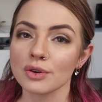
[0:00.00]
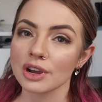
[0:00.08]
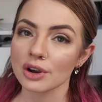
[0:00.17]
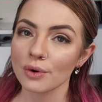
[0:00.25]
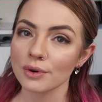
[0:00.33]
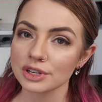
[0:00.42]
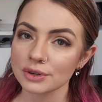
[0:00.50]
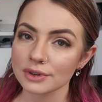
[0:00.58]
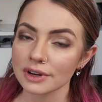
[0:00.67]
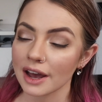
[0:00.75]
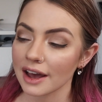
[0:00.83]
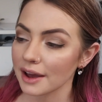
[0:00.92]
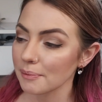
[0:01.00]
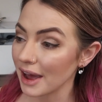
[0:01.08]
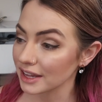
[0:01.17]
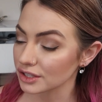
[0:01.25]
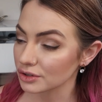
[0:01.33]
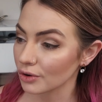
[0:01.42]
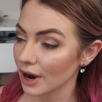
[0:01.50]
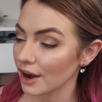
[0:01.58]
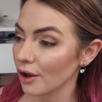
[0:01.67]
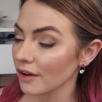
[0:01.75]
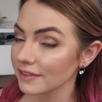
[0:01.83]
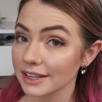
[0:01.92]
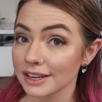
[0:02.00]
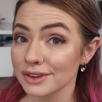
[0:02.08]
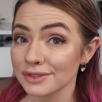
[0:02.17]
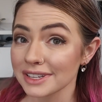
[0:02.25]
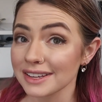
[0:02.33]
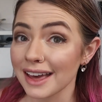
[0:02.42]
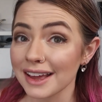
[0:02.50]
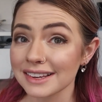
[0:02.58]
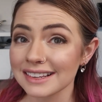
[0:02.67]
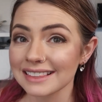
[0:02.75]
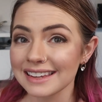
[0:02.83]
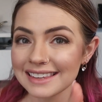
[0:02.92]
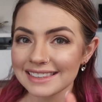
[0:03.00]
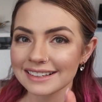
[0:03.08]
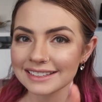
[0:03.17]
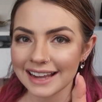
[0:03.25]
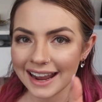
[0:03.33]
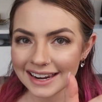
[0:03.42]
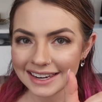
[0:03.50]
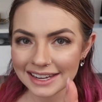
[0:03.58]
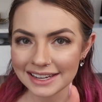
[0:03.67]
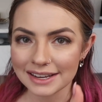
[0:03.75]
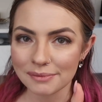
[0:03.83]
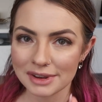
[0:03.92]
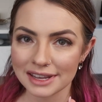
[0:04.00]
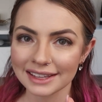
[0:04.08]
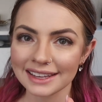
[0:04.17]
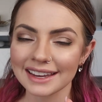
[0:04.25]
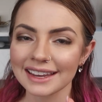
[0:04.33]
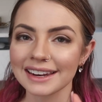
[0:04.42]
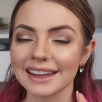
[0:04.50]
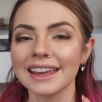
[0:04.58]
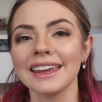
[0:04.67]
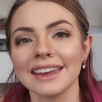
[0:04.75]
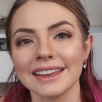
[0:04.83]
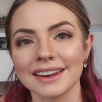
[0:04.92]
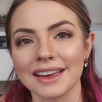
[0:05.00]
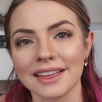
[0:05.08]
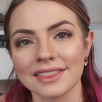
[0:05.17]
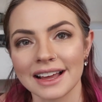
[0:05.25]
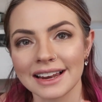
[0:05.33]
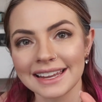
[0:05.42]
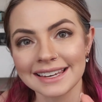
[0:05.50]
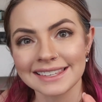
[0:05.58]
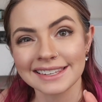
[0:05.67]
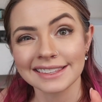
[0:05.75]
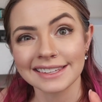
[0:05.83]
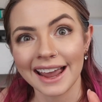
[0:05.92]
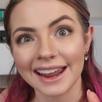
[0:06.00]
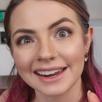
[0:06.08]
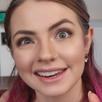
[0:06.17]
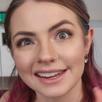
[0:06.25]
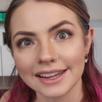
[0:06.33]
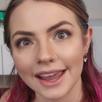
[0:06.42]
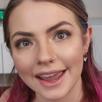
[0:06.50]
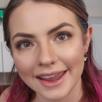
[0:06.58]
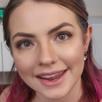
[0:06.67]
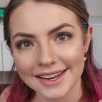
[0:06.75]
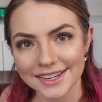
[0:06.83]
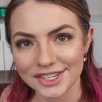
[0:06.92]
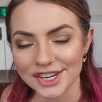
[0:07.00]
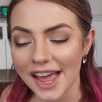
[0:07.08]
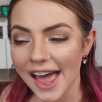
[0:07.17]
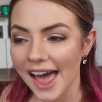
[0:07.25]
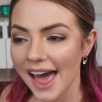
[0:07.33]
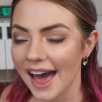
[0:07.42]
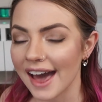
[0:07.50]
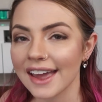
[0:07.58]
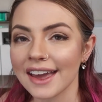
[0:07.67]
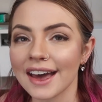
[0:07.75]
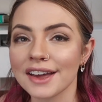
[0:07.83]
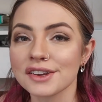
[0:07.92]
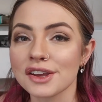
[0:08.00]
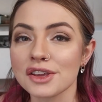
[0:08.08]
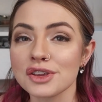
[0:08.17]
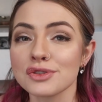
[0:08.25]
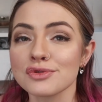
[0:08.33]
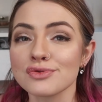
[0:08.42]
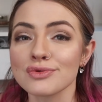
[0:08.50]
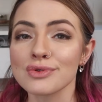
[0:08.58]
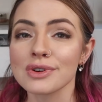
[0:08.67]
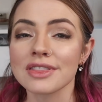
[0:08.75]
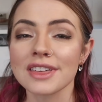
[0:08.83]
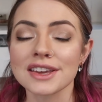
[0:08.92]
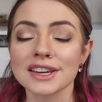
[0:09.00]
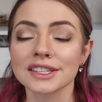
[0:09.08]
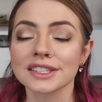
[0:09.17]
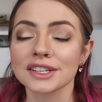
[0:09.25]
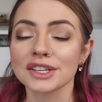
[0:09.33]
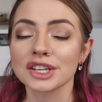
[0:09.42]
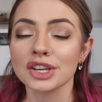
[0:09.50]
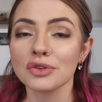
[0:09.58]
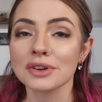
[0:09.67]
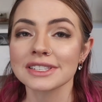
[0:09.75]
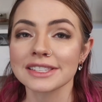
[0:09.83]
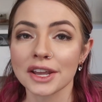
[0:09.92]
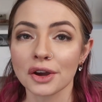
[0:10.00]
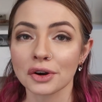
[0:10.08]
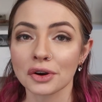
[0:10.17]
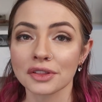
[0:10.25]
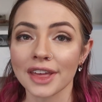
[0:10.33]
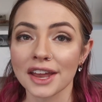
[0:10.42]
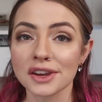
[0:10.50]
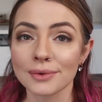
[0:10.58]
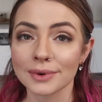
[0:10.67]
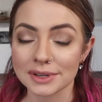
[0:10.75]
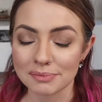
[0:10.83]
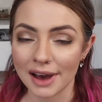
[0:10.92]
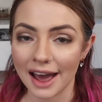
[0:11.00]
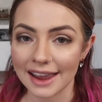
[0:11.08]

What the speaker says: can go into a pet store and all of a sudden you see that little tiny chameleon in the little tiny cage, and you think it's the cutest thing on earth and you want to buy